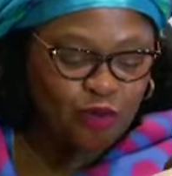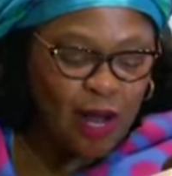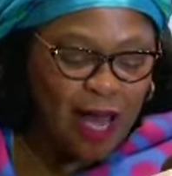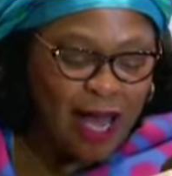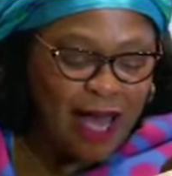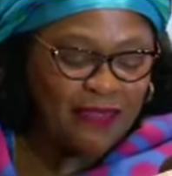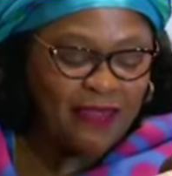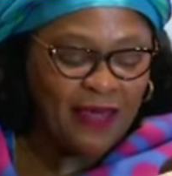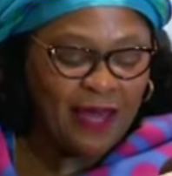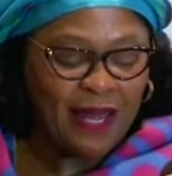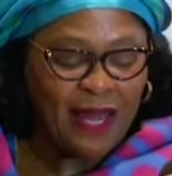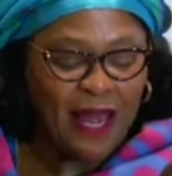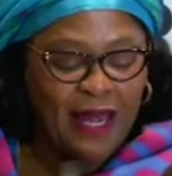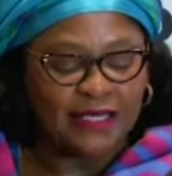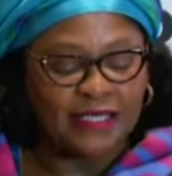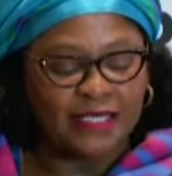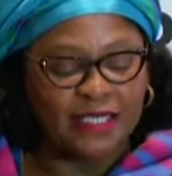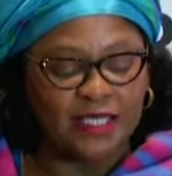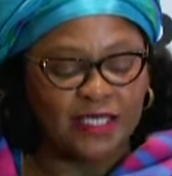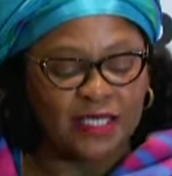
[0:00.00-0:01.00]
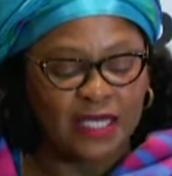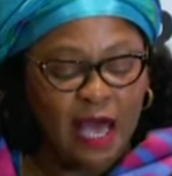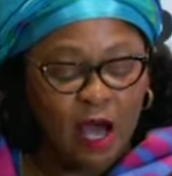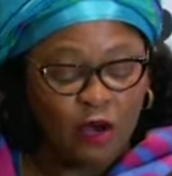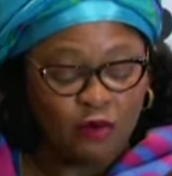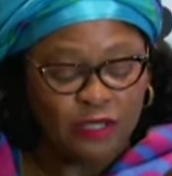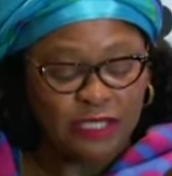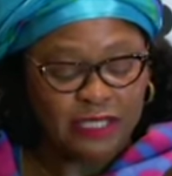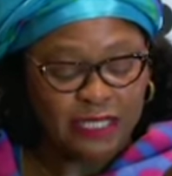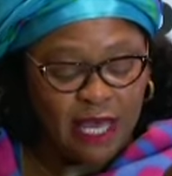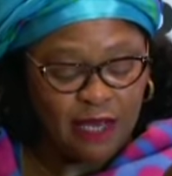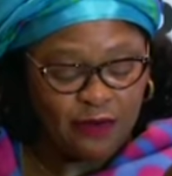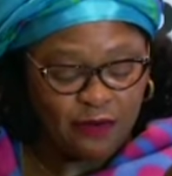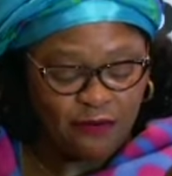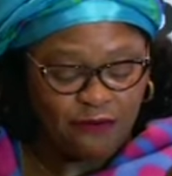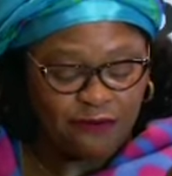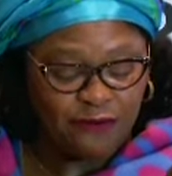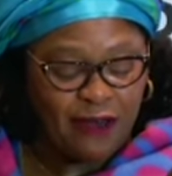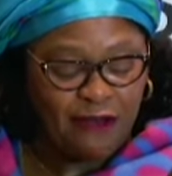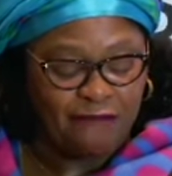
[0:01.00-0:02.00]
other countries outside
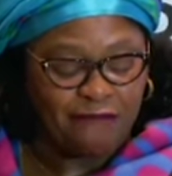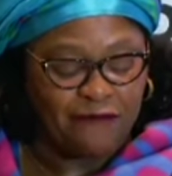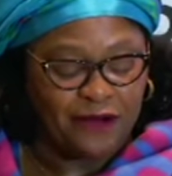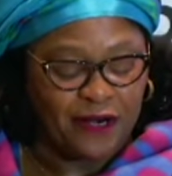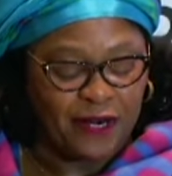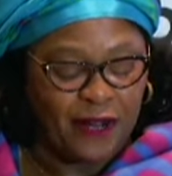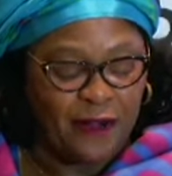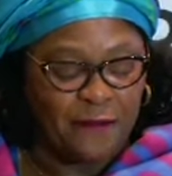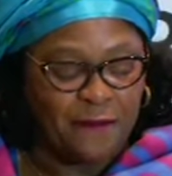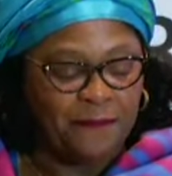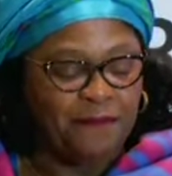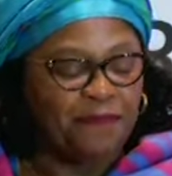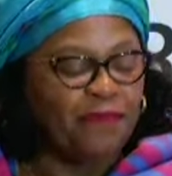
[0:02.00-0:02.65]
of Africa,